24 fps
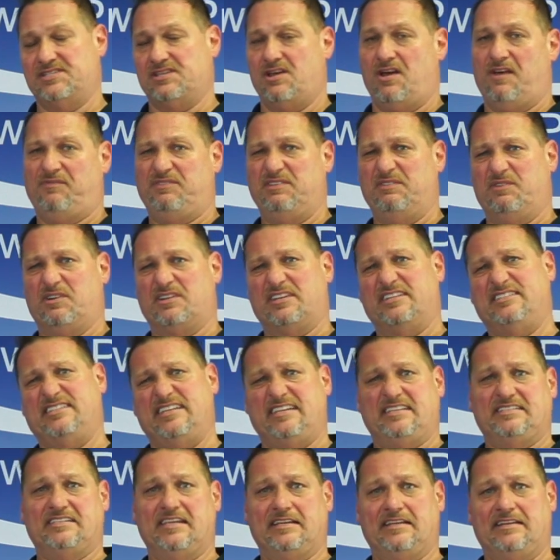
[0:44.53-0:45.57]
So if you've got a
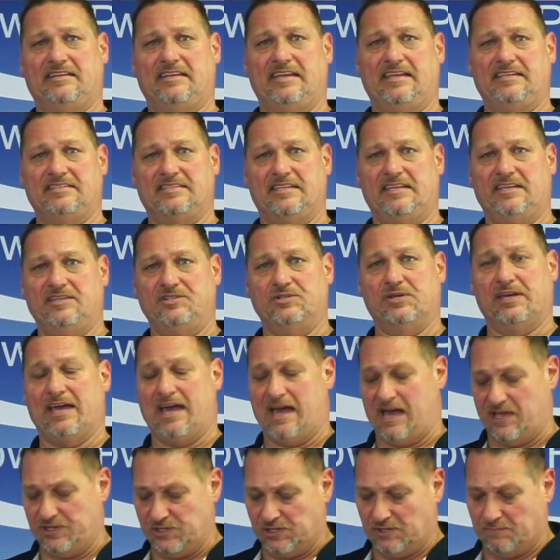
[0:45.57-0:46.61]
DC to DC in your
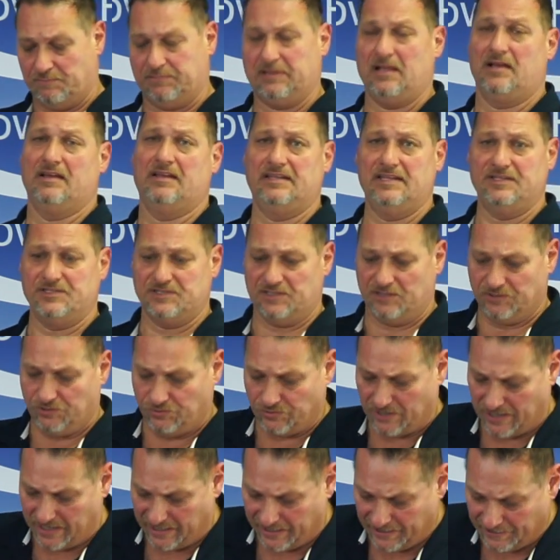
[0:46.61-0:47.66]
car, you can plug it into the
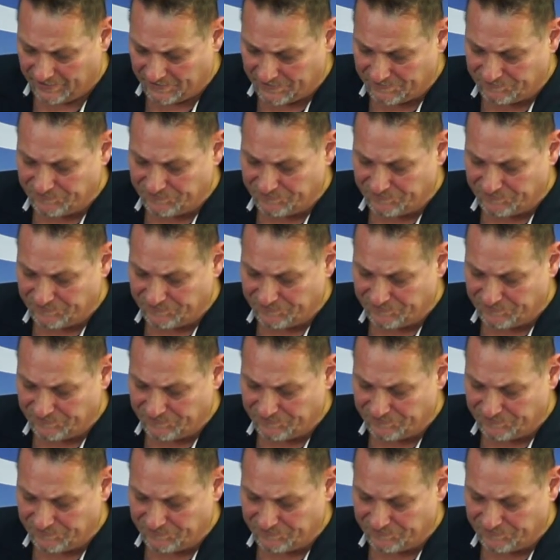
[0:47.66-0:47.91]
gray.